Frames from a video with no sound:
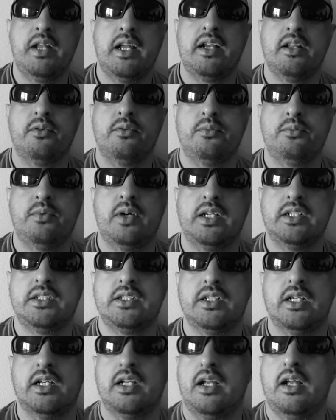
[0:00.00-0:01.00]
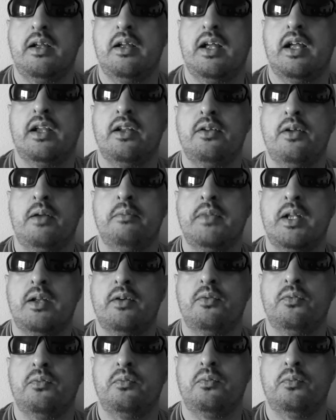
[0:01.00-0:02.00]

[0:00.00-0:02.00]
not I'm not